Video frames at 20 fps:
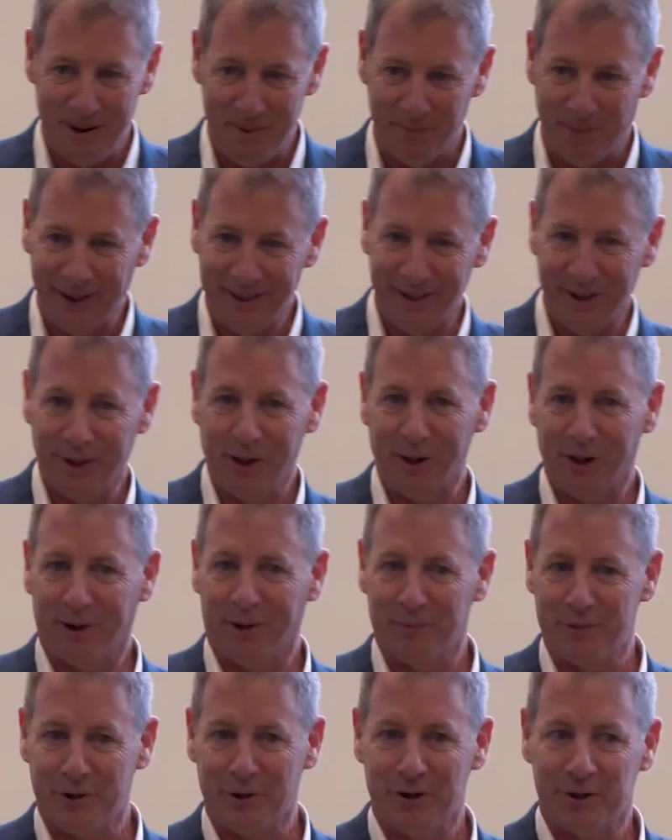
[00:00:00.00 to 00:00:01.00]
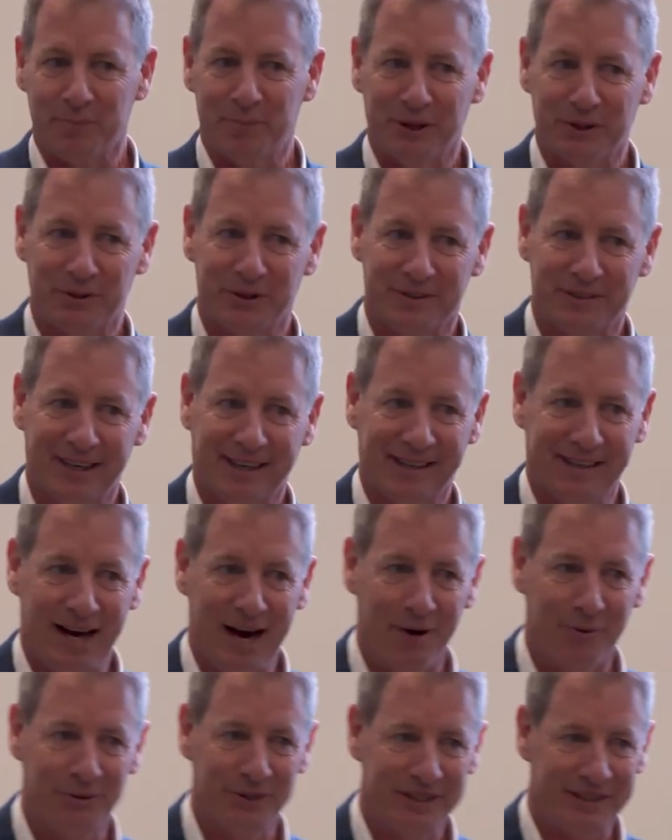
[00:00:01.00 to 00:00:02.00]
abundantly clear. I'm gonna show you some pictures in a second,
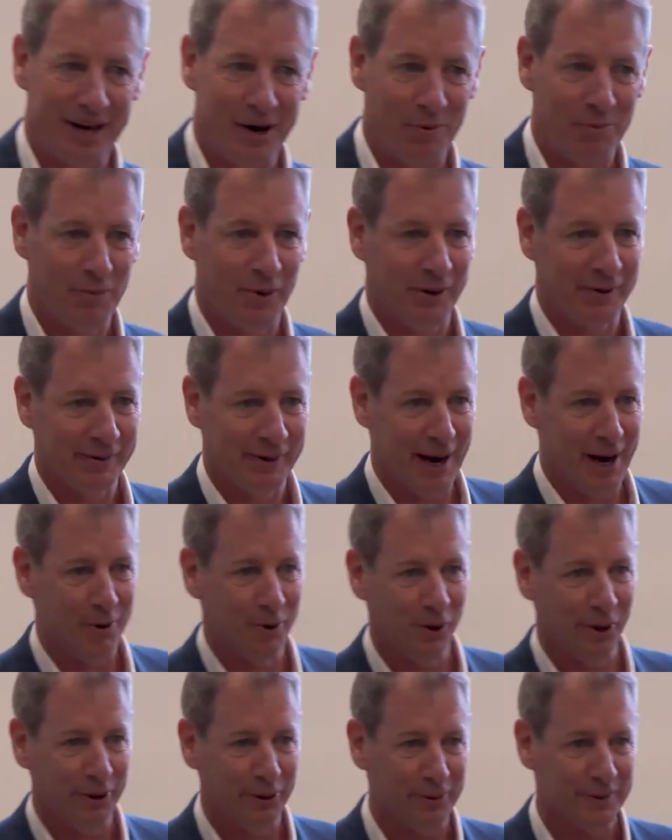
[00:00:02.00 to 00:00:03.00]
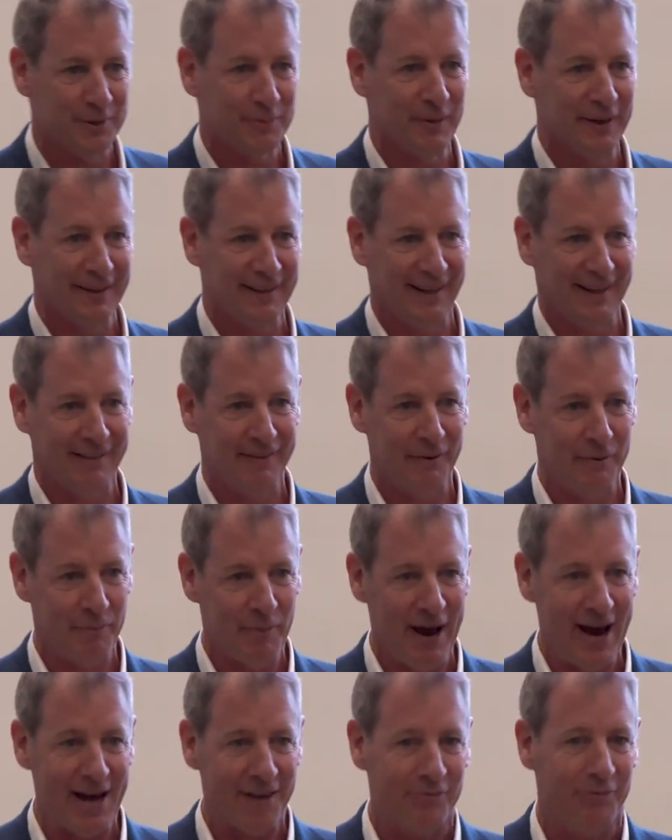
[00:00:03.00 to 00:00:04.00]
how just how, how clear it's been. Like the
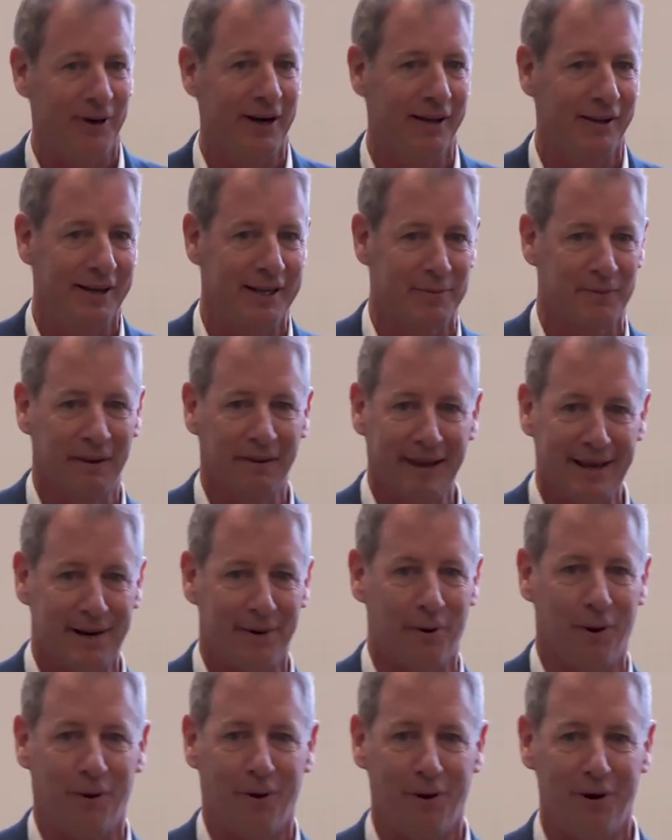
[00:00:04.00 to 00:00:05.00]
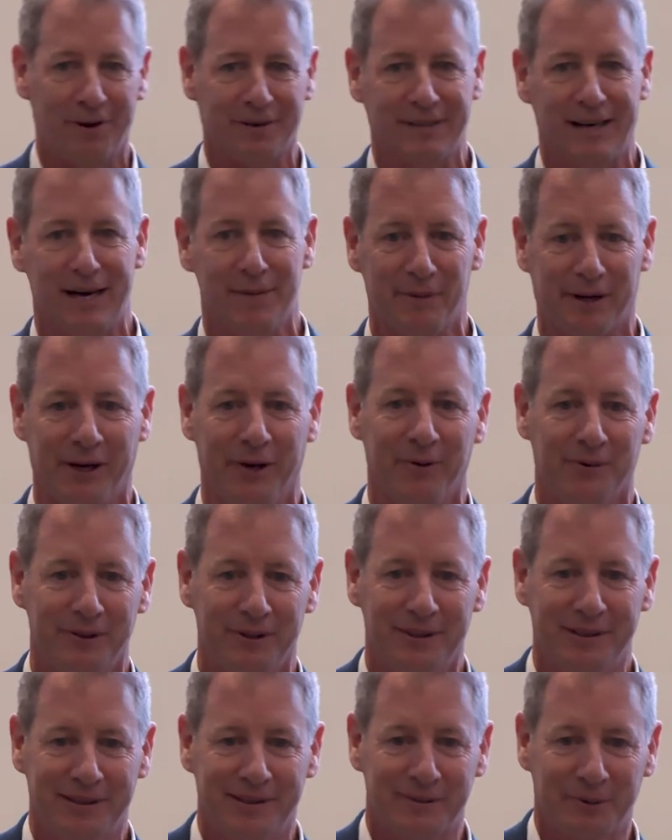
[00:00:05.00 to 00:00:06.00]
path for L A has been laid out a long time ago.
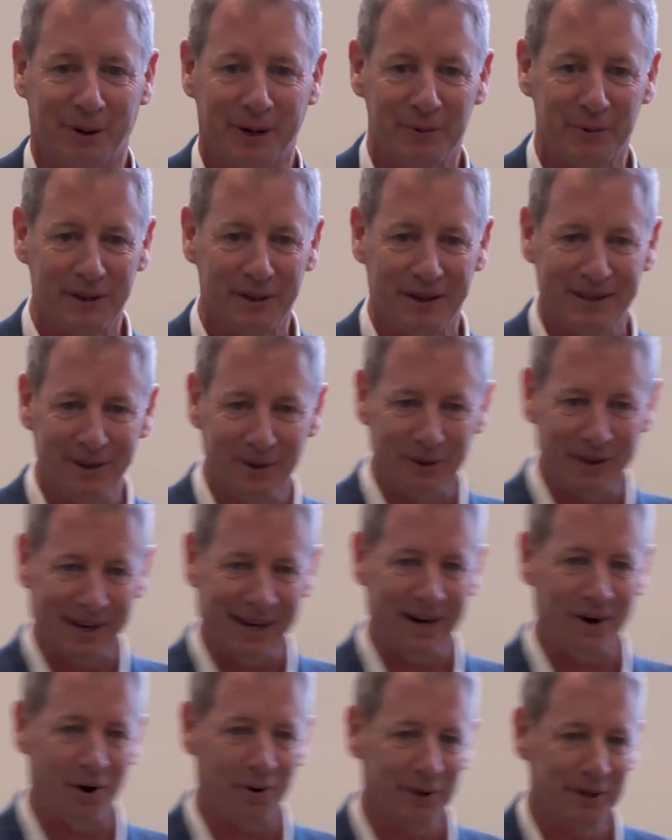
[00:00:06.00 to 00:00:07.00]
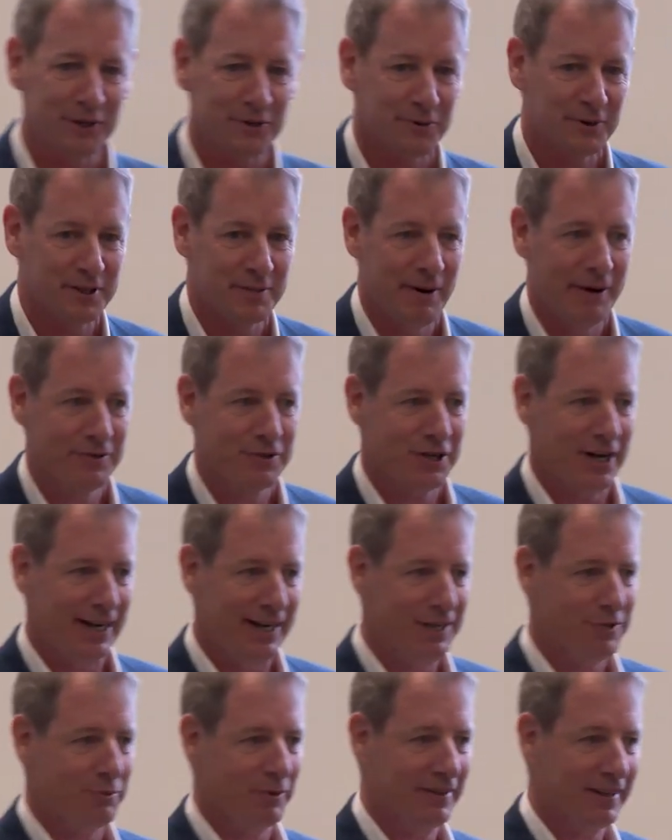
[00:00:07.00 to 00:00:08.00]
So, right? And, we, and you know, again, our industry is about
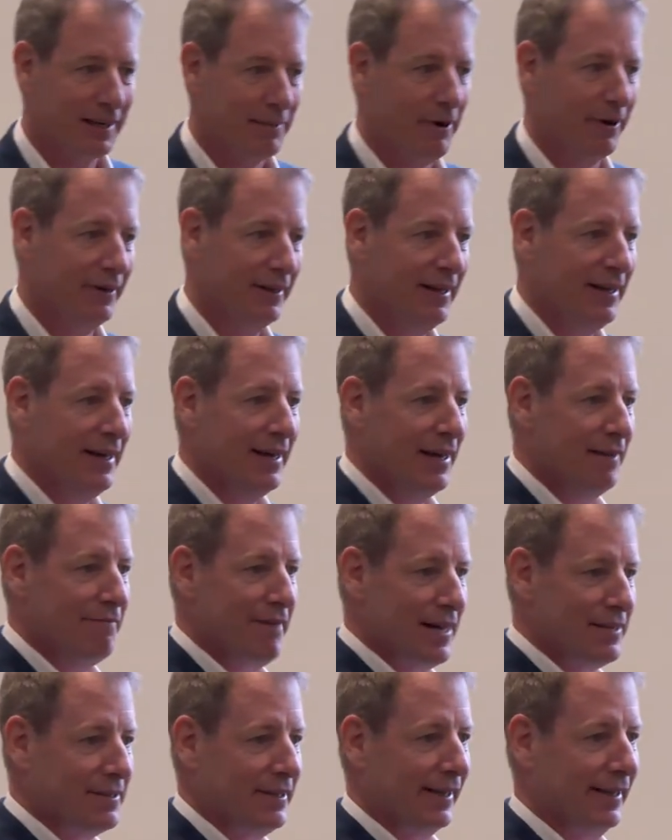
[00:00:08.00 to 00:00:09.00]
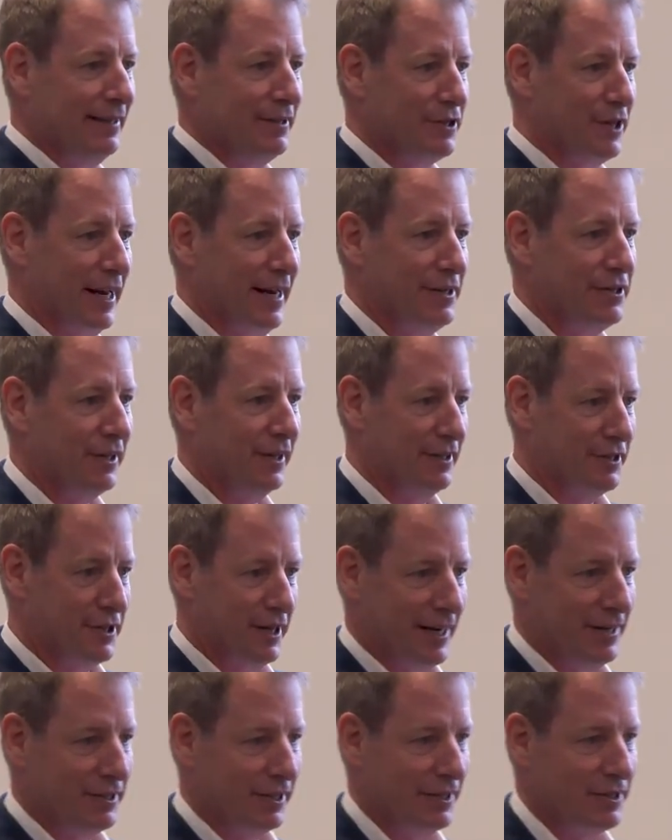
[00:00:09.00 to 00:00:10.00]
change. We think about investing and changing and
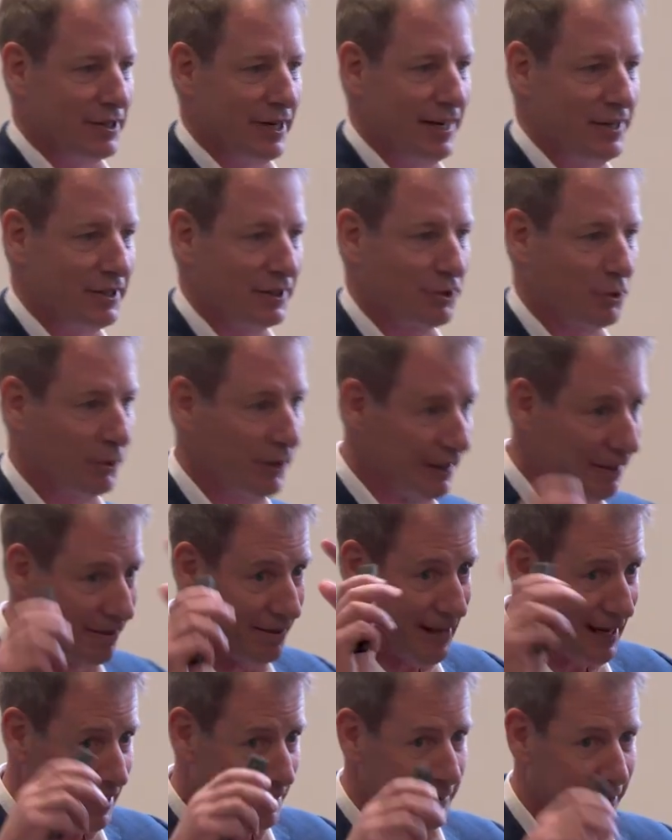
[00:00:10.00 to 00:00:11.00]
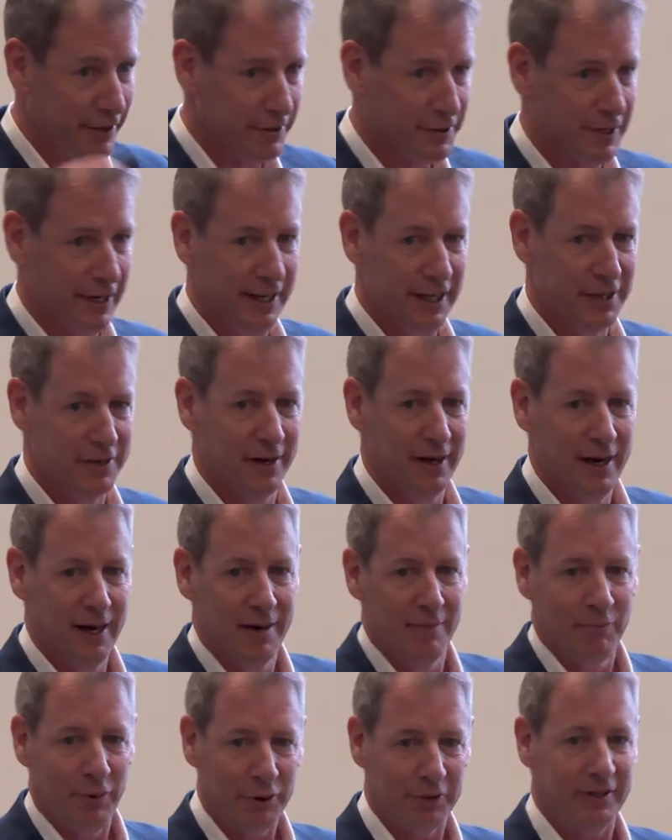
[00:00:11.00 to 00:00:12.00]
changing and changing. So we think about change.
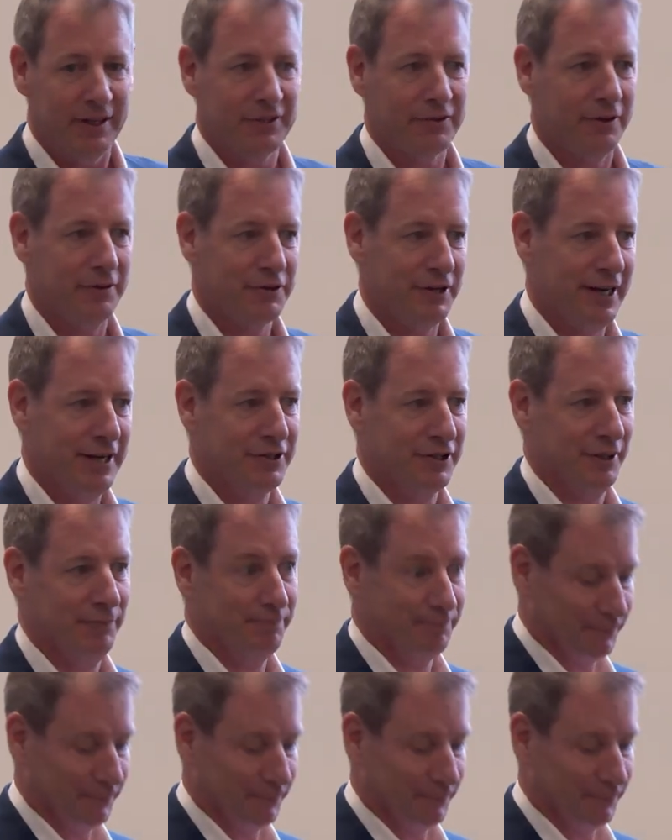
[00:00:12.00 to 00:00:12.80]
Most things aren't changing,